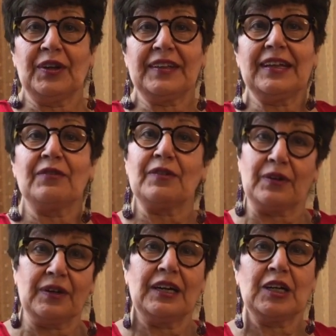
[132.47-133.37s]
look at that for
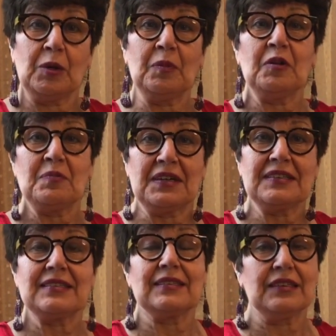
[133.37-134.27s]
a couple of
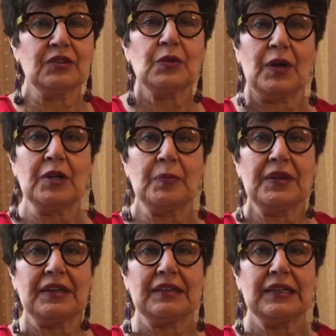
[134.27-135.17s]
months, that's quite a
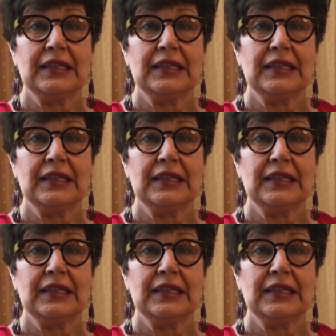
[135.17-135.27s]
bit